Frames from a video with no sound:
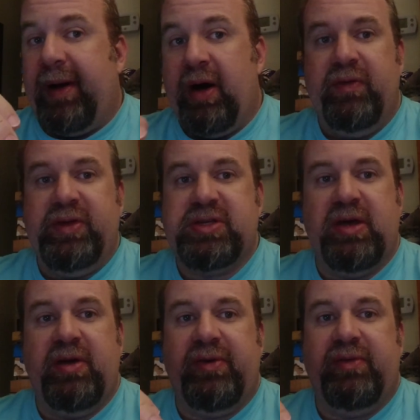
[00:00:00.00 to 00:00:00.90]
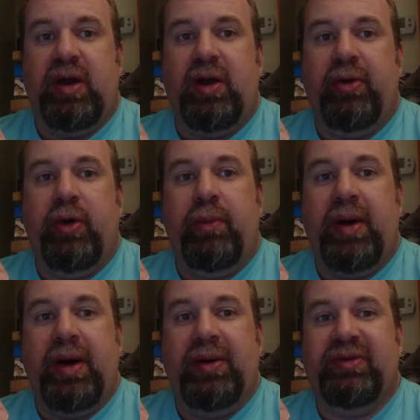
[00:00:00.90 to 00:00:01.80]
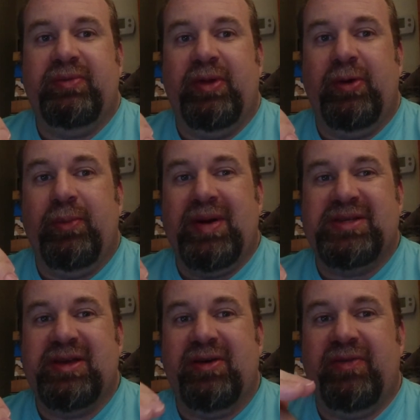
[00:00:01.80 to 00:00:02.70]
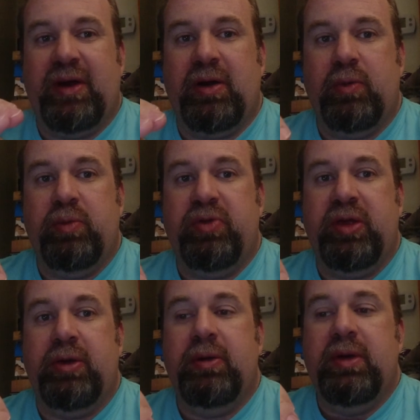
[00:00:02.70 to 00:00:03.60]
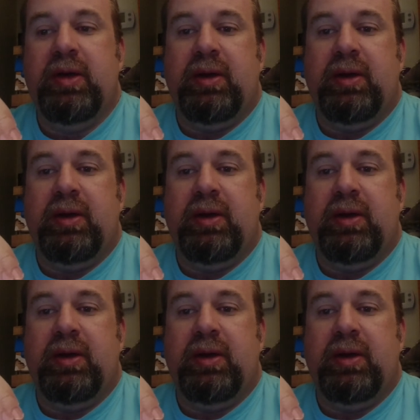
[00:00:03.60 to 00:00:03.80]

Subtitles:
All this stuff I've got to learn myself and learn with you.